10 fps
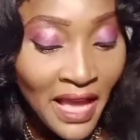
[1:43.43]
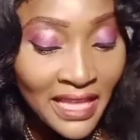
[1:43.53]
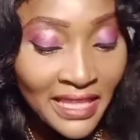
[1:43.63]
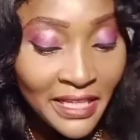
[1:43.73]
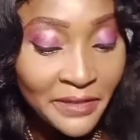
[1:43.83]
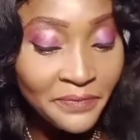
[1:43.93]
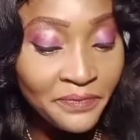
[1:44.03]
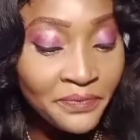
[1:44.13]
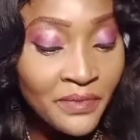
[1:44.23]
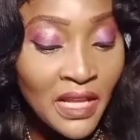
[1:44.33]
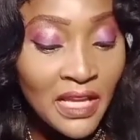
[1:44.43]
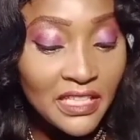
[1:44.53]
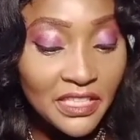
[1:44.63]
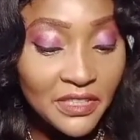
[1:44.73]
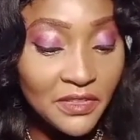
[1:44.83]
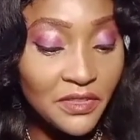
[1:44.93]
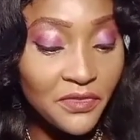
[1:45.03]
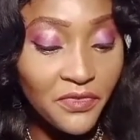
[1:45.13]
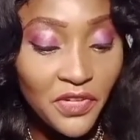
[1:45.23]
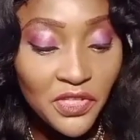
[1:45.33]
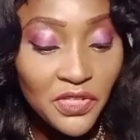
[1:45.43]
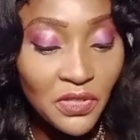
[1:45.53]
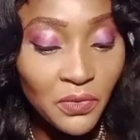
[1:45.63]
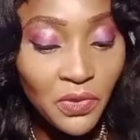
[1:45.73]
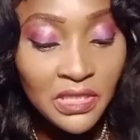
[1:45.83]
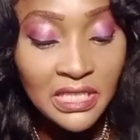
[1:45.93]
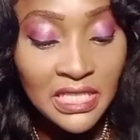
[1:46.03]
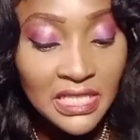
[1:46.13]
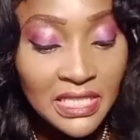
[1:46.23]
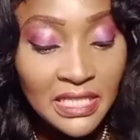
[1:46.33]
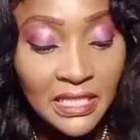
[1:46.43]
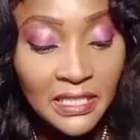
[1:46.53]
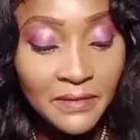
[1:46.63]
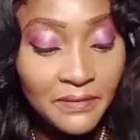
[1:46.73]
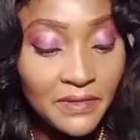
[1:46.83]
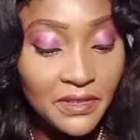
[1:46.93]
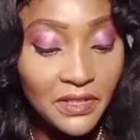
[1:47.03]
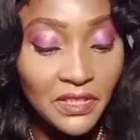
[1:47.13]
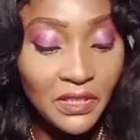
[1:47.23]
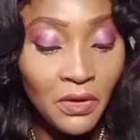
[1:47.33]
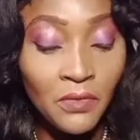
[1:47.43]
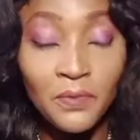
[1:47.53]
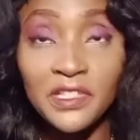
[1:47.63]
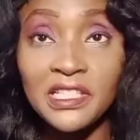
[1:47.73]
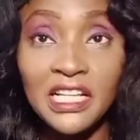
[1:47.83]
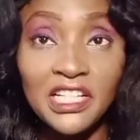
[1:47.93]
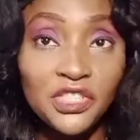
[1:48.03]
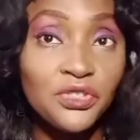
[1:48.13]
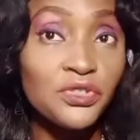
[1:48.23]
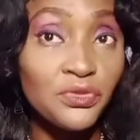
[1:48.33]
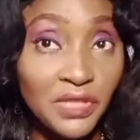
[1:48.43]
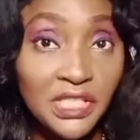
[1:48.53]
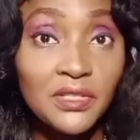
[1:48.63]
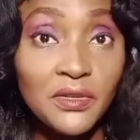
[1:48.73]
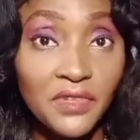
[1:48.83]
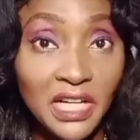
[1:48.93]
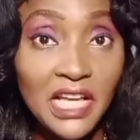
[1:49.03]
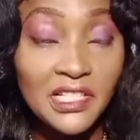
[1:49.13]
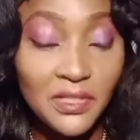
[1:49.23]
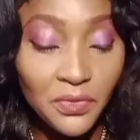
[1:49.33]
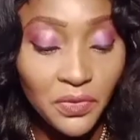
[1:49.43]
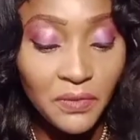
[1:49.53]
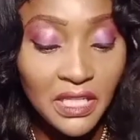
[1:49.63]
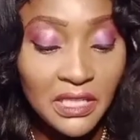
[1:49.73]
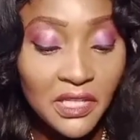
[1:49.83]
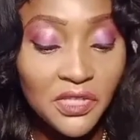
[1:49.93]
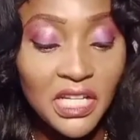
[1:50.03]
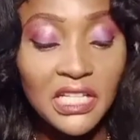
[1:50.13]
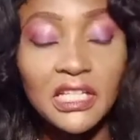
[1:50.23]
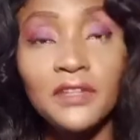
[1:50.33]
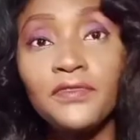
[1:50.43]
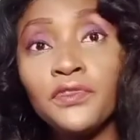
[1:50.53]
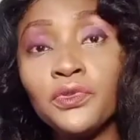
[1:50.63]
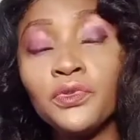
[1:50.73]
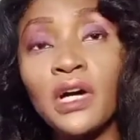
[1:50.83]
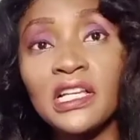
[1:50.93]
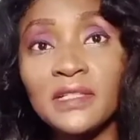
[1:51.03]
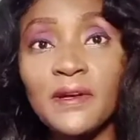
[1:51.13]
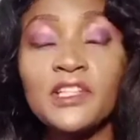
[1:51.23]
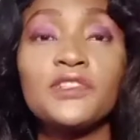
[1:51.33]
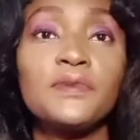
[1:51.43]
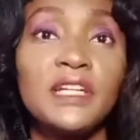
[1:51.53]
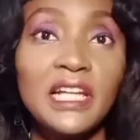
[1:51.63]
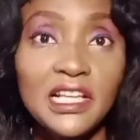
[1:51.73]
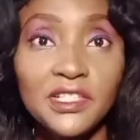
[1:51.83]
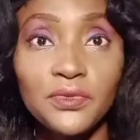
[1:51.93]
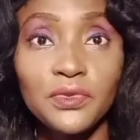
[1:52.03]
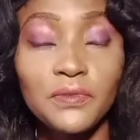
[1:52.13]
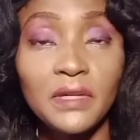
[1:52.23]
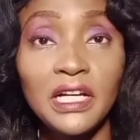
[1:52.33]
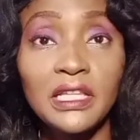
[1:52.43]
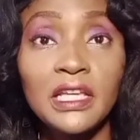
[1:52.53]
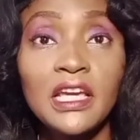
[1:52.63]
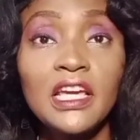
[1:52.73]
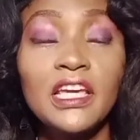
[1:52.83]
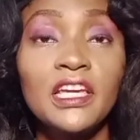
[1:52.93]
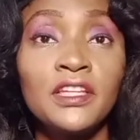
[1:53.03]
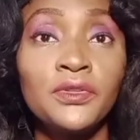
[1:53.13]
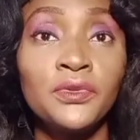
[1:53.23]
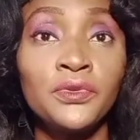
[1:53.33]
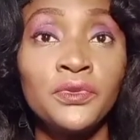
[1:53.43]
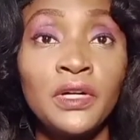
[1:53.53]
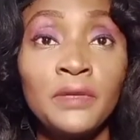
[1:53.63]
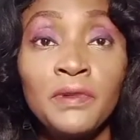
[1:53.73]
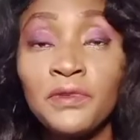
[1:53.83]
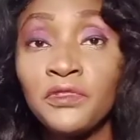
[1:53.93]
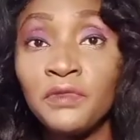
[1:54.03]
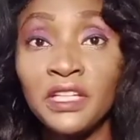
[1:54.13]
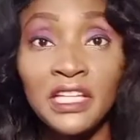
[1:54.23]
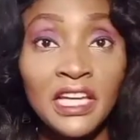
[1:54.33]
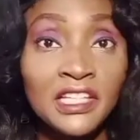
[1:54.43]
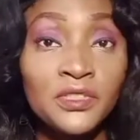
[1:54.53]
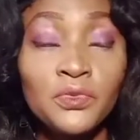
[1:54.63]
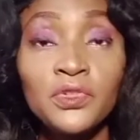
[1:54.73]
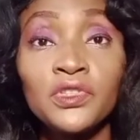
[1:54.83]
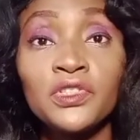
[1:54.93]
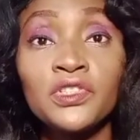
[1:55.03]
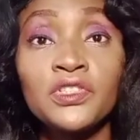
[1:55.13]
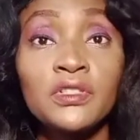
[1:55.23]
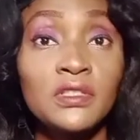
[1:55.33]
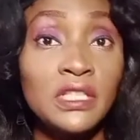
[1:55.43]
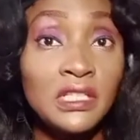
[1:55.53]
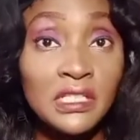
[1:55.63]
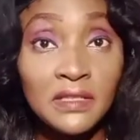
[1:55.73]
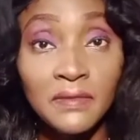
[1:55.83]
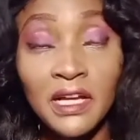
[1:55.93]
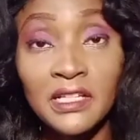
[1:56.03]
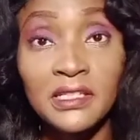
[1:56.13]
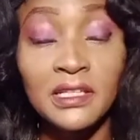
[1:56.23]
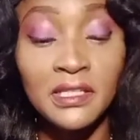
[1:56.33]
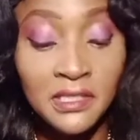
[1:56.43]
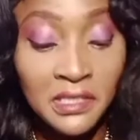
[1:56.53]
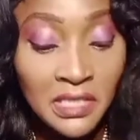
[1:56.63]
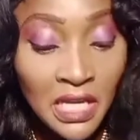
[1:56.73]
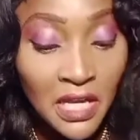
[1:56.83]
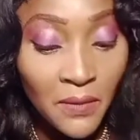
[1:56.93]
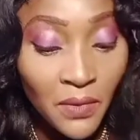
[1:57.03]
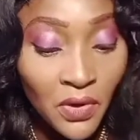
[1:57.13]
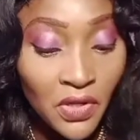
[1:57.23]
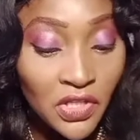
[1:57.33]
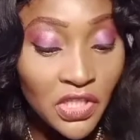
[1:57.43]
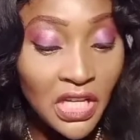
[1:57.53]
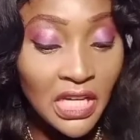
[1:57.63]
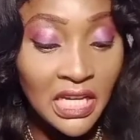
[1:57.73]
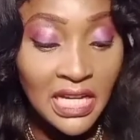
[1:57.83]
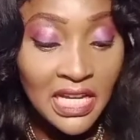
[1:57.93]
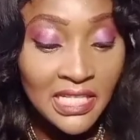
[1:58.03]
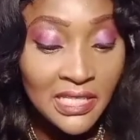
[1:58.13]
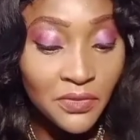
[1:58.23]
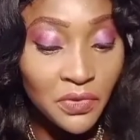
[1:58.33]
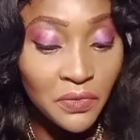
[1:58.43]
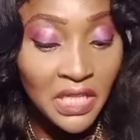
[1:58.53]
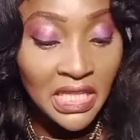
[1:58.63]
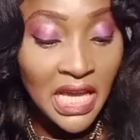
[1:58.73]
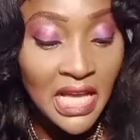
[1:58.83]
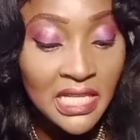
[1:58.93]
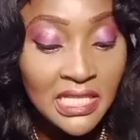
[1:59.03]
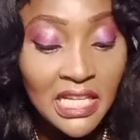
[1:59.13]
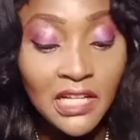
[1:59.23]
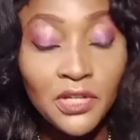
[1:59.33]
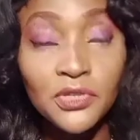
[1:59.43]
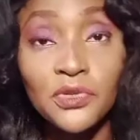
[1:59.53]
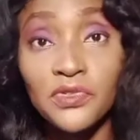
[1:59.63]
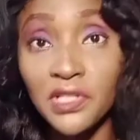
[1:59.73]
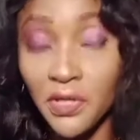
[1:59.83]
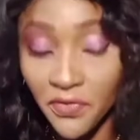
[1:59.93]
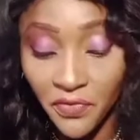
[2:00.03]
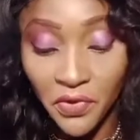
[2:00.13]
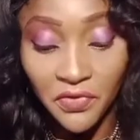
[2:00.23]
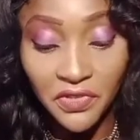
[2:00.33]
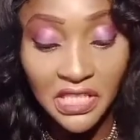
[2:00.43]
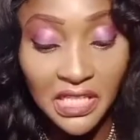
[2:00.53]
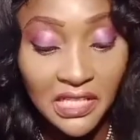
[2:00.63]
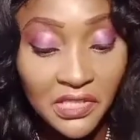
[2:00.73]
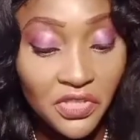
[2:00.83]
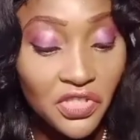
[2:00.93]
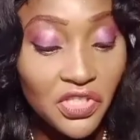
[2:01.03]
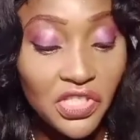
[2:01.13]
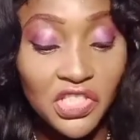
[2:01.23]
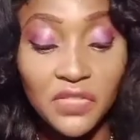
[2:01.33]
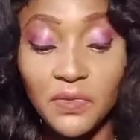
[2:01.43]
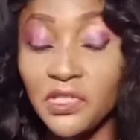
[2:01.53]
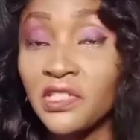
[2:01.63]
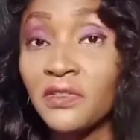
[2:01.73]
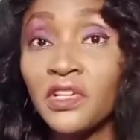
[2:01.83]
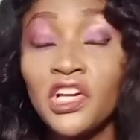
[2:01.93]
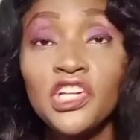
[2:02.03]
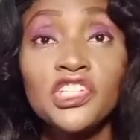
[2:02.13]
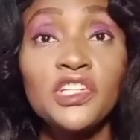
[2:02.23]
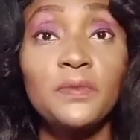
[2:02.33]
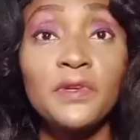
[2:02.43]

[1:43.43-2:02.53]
and the first one is personality traits of a classy woman. Especially if you aspire to be a classy woman, you know, maybe you've been hearing the words, seeing it in magazines, but a classy woman has a lot of self-confidence. She